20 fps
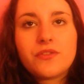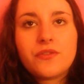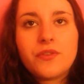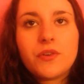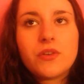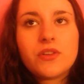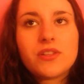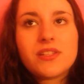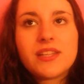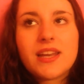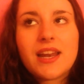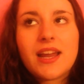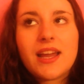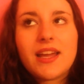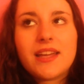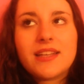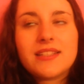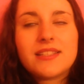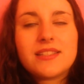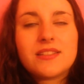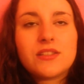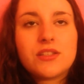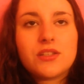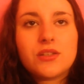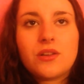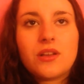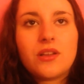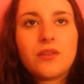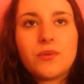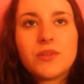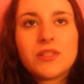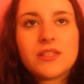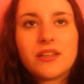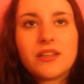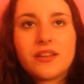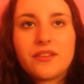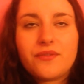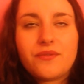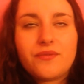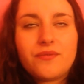The photos that I took was
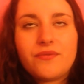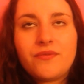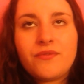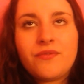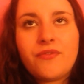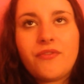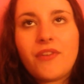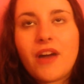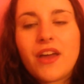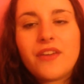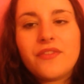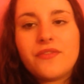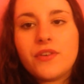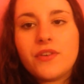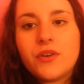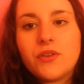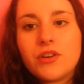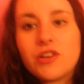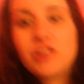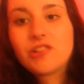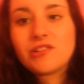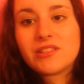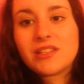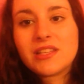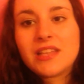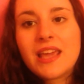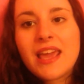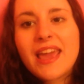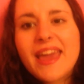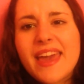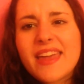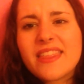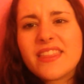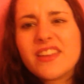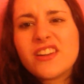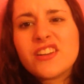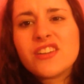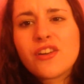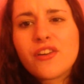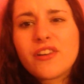like 5 photos, and
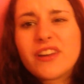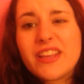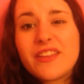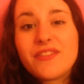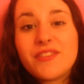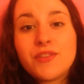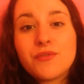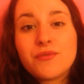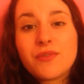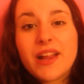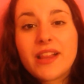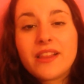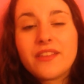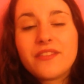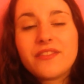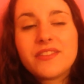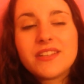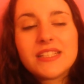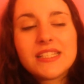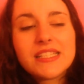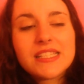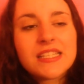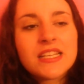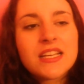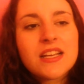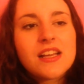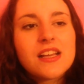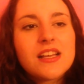they're not even relevant.